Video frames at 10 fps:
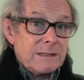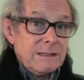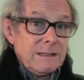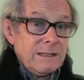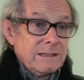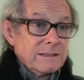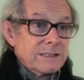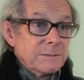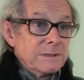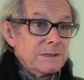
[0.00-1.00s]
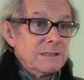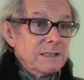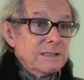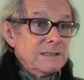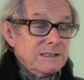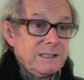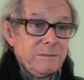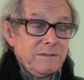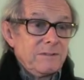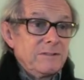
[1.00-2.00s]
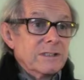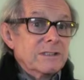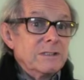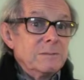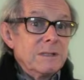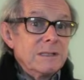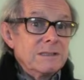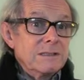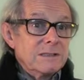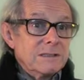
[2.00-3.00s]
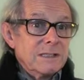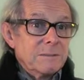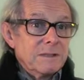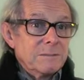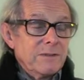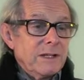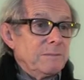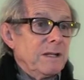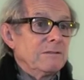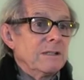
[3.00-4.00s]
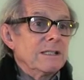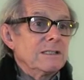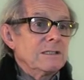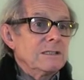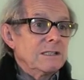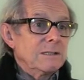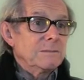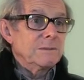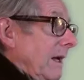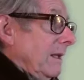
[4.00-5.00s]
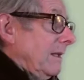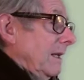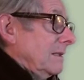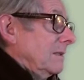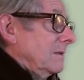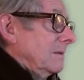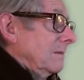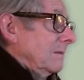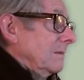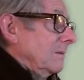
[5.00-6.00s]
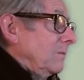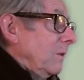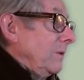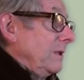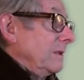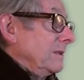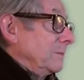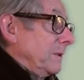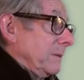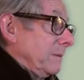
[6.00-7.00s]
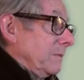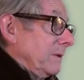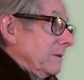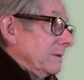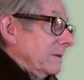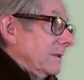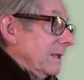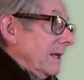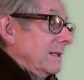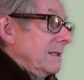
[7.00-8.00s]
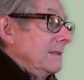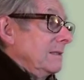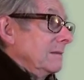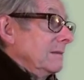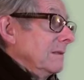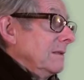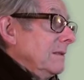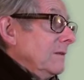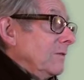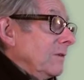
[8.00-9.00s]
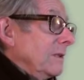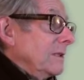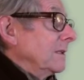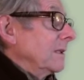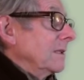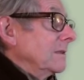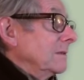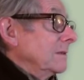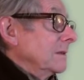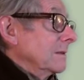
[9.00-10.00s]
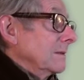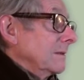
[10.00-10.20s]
illegal substances, and some of them have drunk too much, and some of them have had bad relationships. And that's what we do as people. We all can fall into those